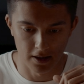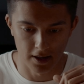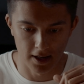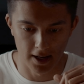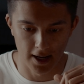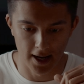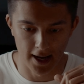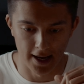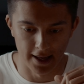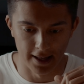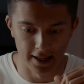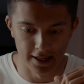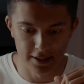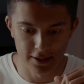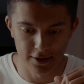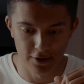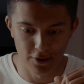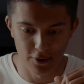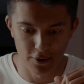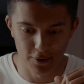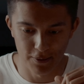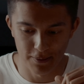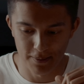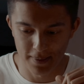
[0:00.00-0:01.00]
Okay, that's
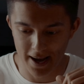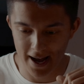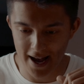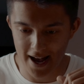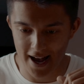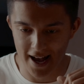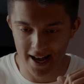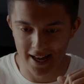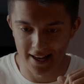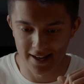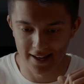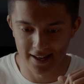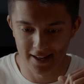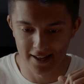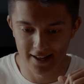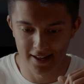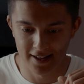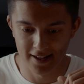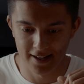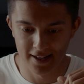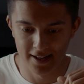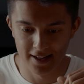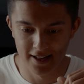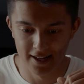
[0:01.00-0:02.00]
not bad.
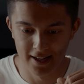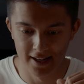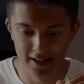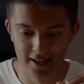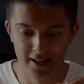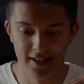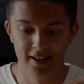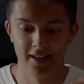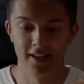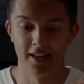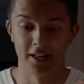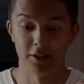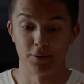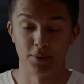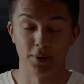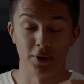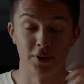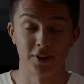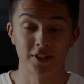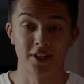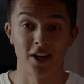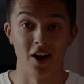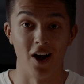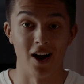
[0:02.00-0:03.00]
And to be
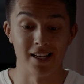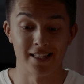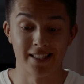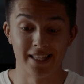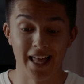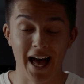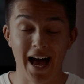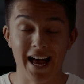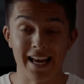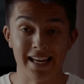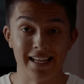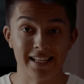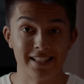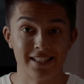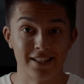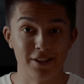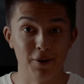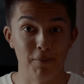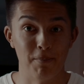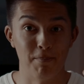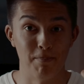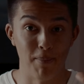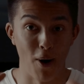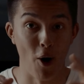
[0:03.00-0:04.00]
honest guys, that is
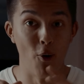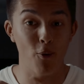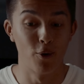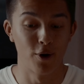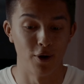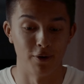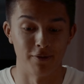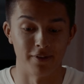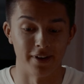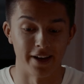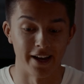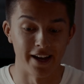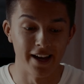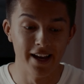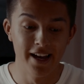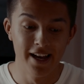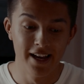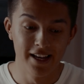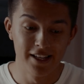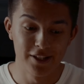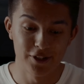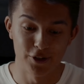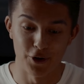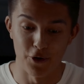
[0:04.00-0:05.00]
the bulk of it.
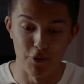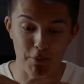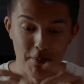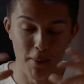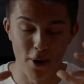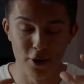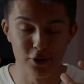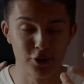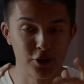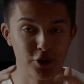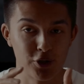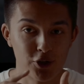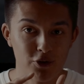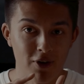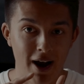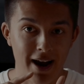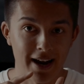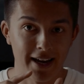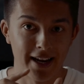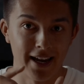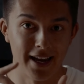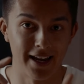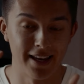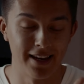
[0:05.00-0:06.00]
So motion
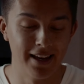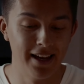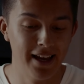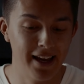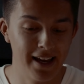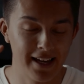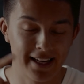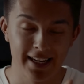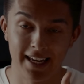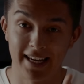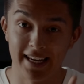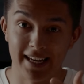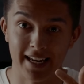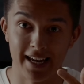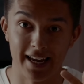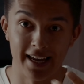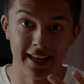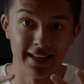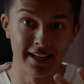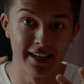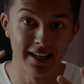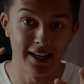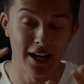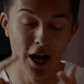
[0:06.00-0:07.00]
tracking,
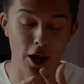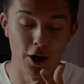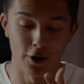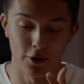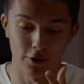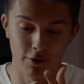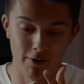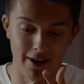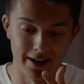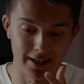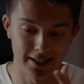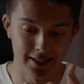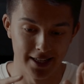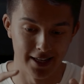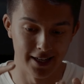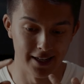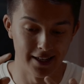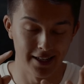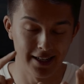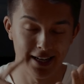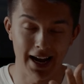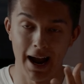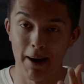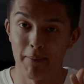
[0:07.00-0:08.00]
keying, color
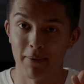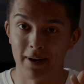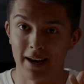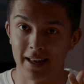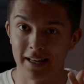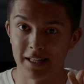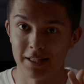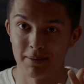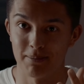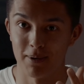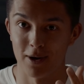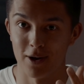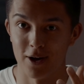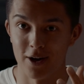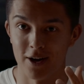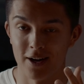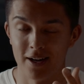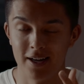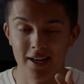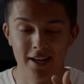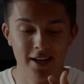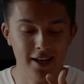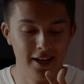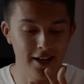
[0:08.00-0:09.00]
correcting, camera lens
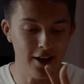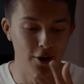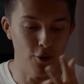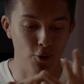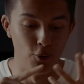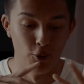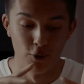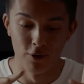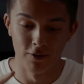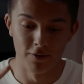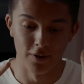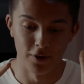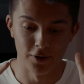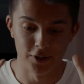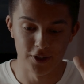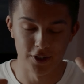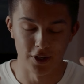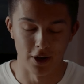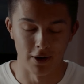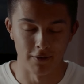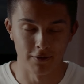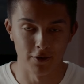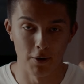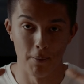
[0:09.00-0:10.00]
blur, all of those
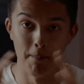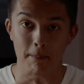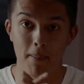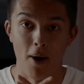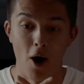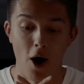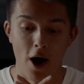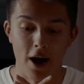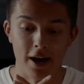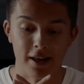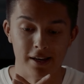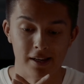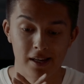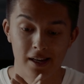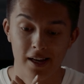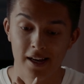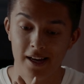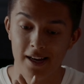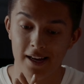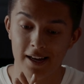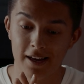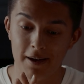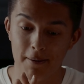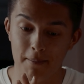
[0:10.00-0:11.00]
stuff combined
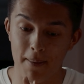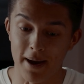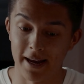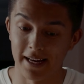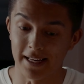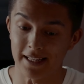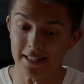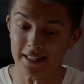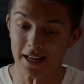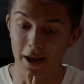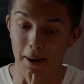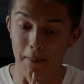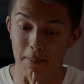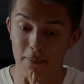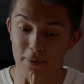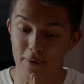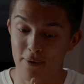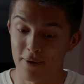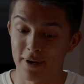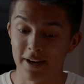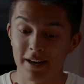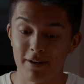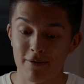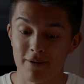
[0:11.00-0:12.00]
makes a
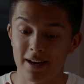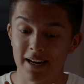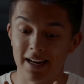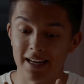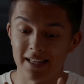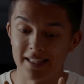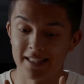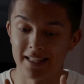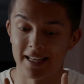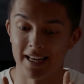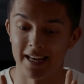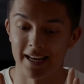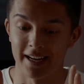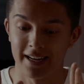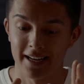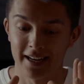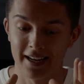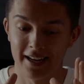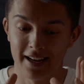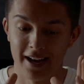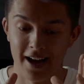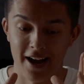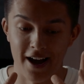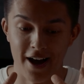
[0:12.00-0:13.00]
pretty
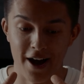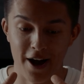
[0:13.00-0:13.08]
realistic